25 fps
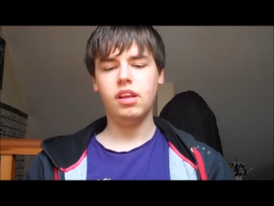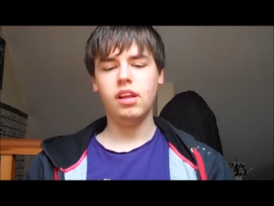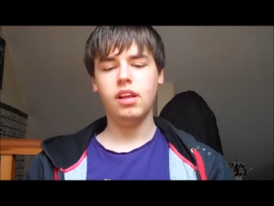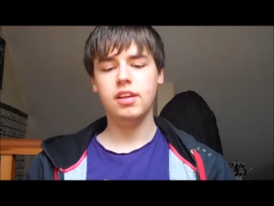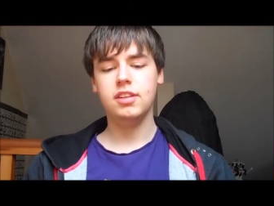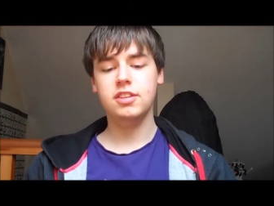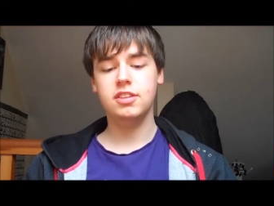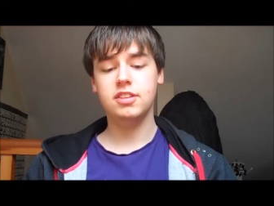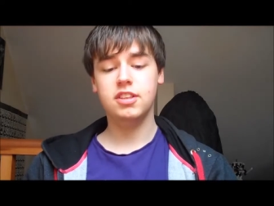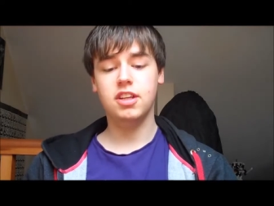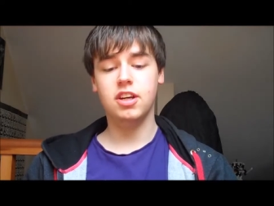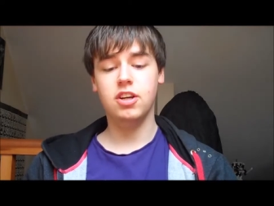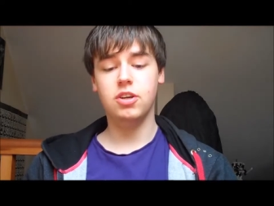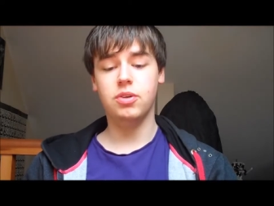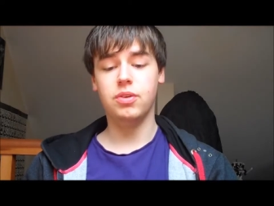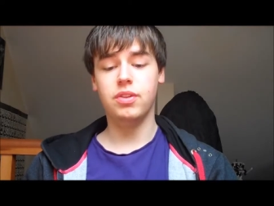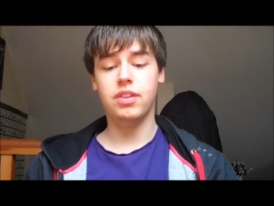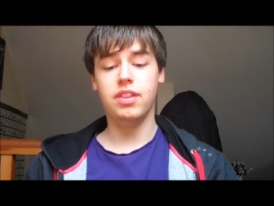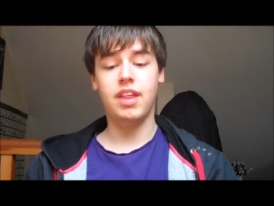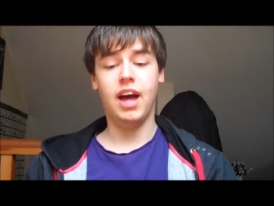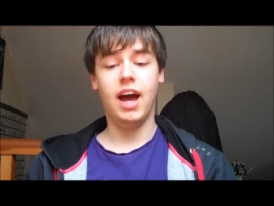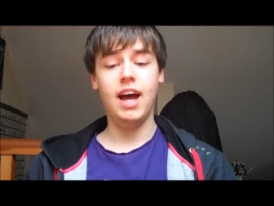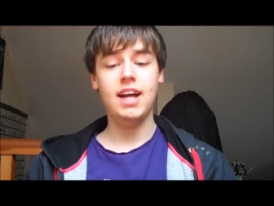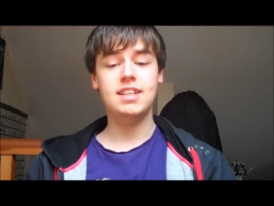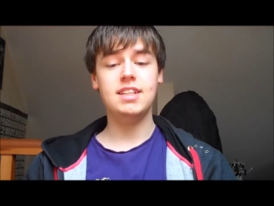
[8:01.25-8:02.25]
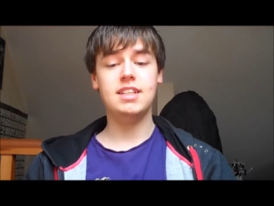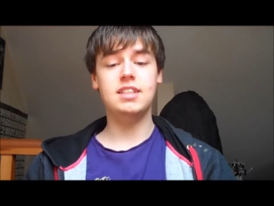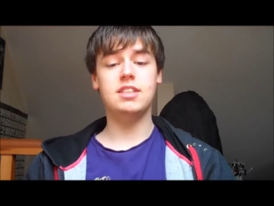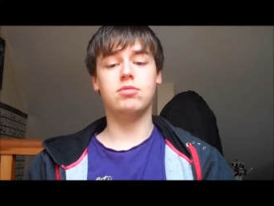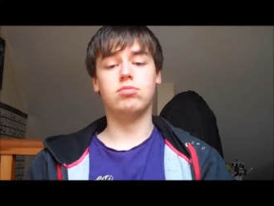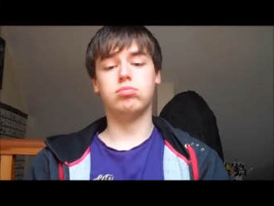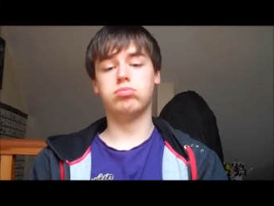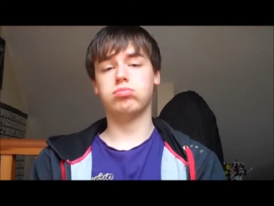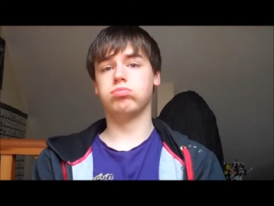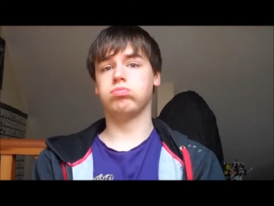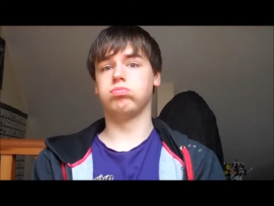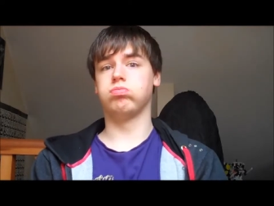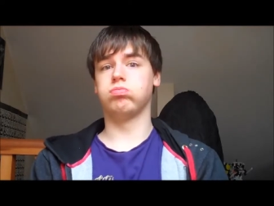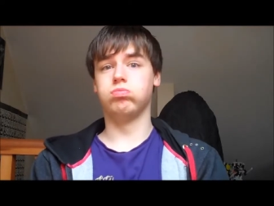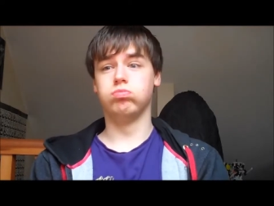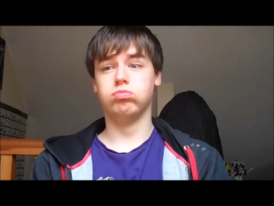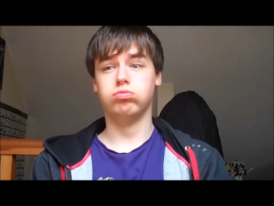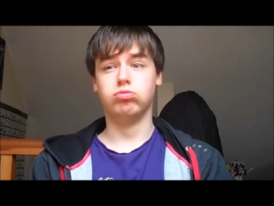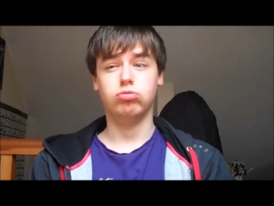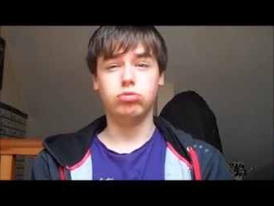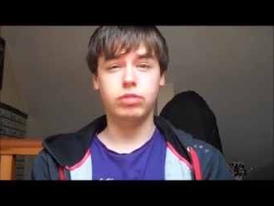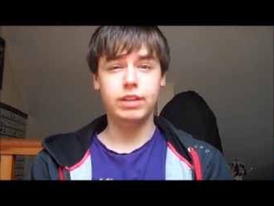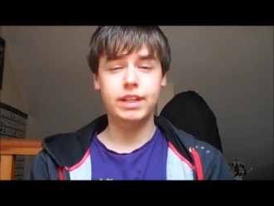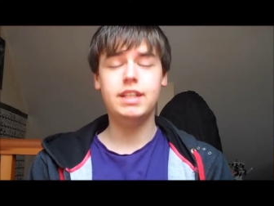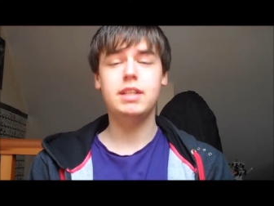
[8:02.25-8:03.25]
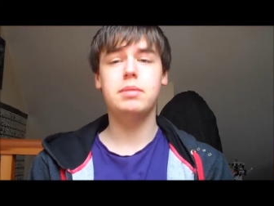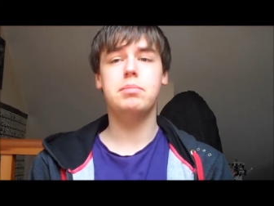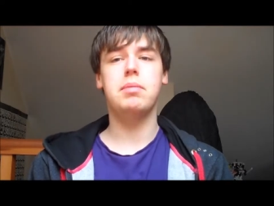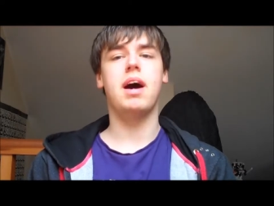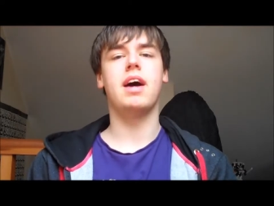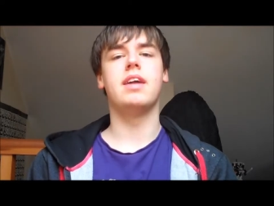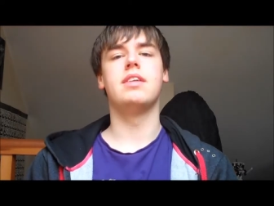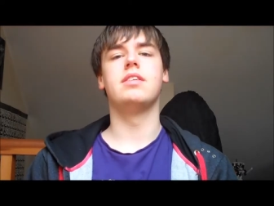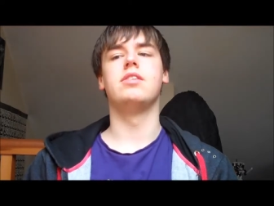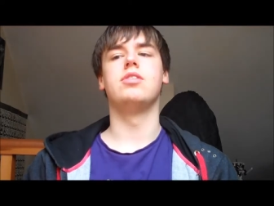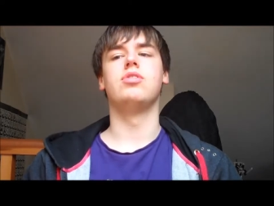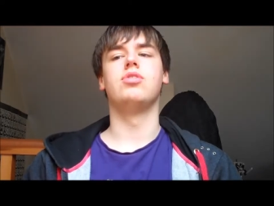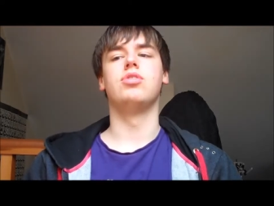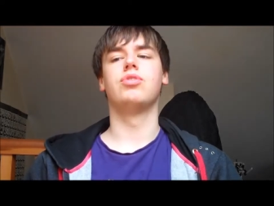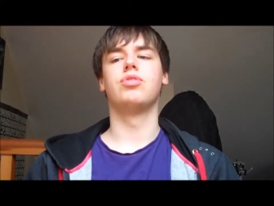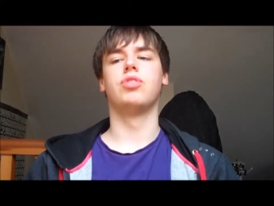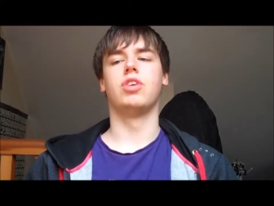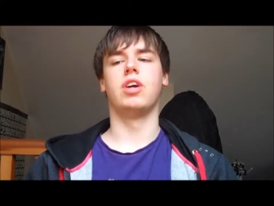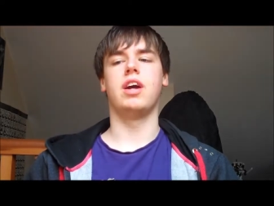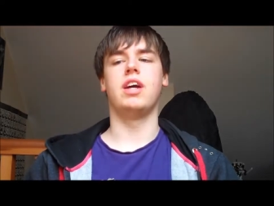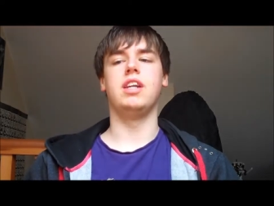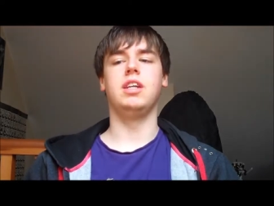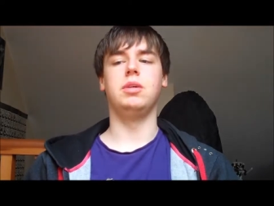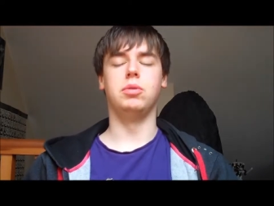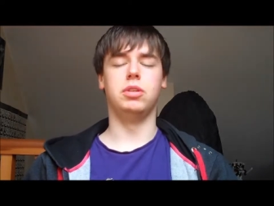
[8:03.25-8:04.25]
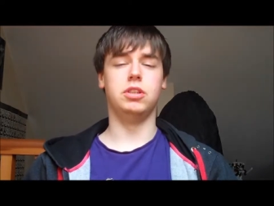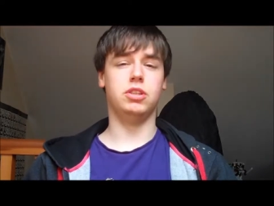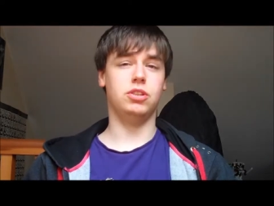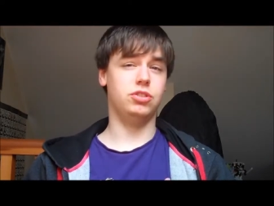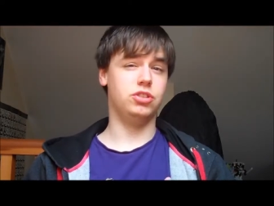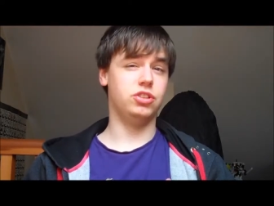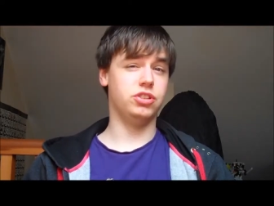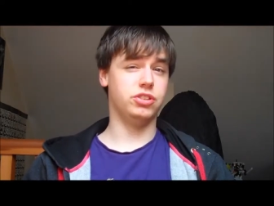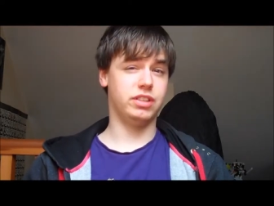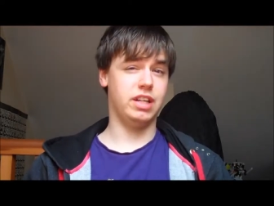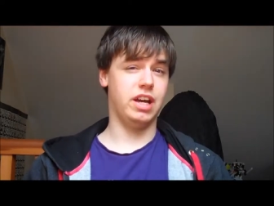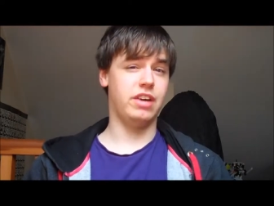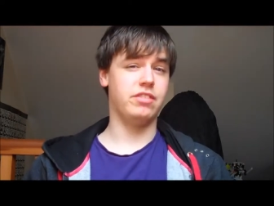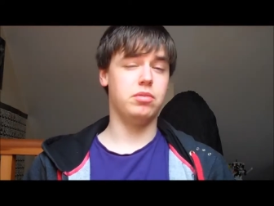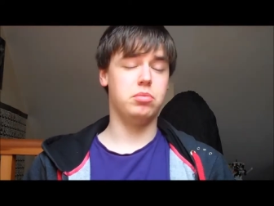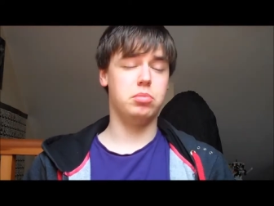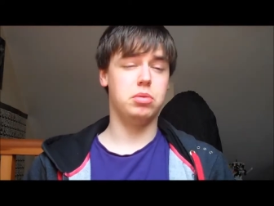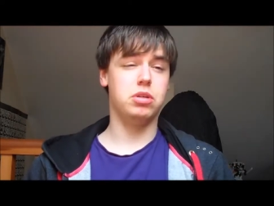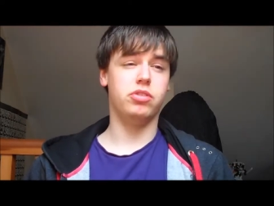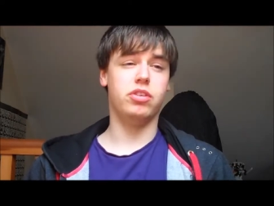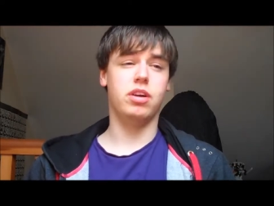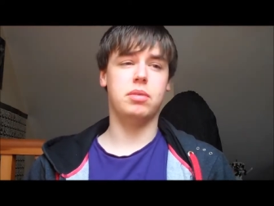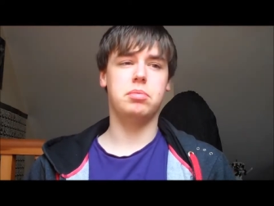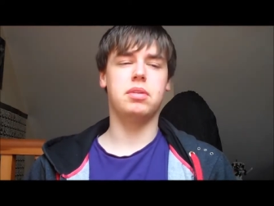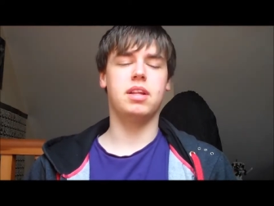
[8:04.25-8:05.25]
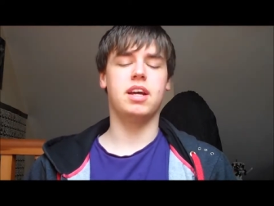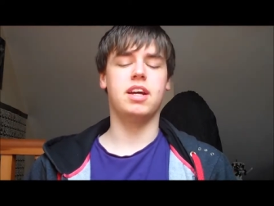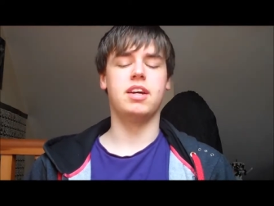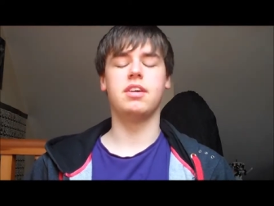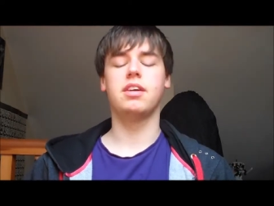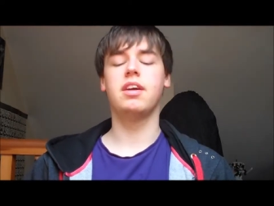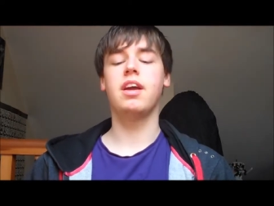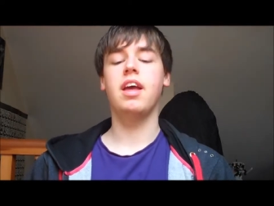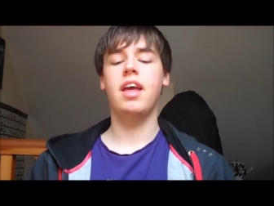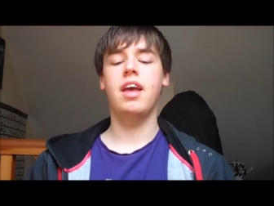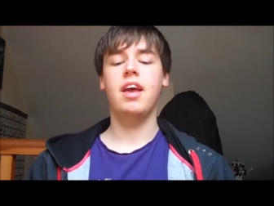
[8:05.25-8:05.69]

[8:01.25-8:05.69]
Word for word: So that is really bad news for anyone who doesn't have a Blu-ray player.